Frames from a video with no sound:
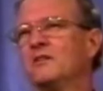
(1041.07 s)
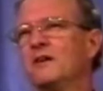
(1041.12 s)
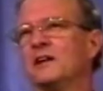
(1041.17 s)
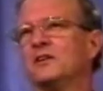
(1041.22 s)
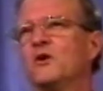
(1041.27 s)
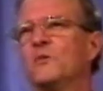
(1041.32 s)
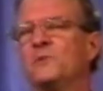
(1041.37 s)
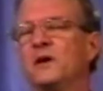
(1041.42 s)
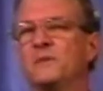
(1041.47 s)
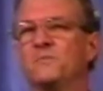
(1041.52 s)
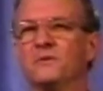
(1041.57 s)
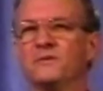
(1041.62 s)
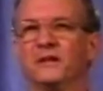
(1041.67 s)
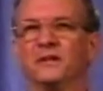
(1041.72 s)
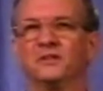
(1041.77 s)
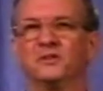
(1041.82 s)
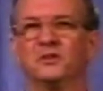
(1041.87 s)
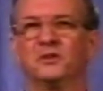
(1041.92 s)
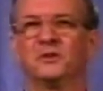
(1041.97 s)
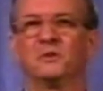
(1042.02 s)
I know people
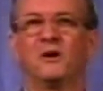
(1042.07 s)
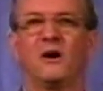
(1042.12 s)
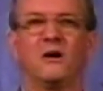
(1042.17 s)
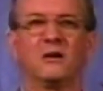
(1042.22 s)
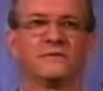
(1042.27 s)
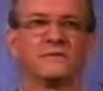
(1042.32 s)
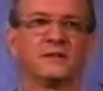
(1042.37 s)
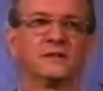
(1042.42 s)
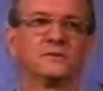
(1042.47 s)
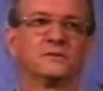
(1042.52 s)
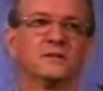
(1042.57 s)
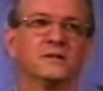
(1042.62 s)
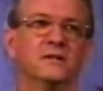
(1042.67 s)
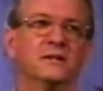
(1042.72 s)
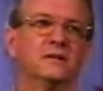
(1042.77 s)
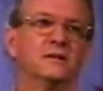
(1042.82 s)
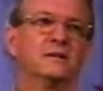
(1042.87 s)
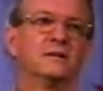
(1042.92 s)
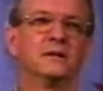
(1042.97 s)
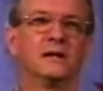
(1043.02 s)
that do all of those.
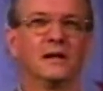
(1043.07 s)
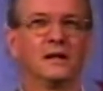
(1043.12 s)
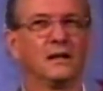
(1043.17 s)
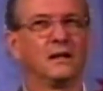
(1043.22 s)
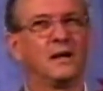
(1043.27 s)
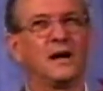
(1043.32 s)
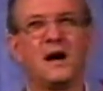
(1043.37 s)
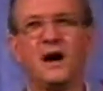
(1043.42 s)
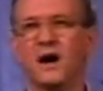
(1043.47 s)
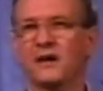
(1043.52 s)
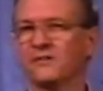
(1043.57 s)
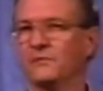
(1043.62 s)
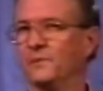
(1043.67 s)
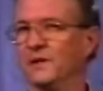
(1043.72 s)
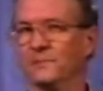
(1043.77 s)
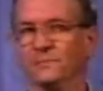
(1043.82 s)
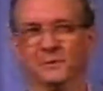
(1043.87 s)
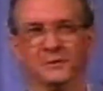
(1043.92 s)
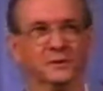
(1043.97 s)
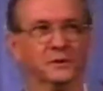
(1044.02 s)
A lot of
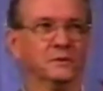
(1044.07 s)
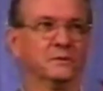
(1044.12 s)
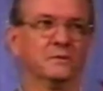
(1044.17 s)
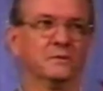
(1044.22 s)
people do.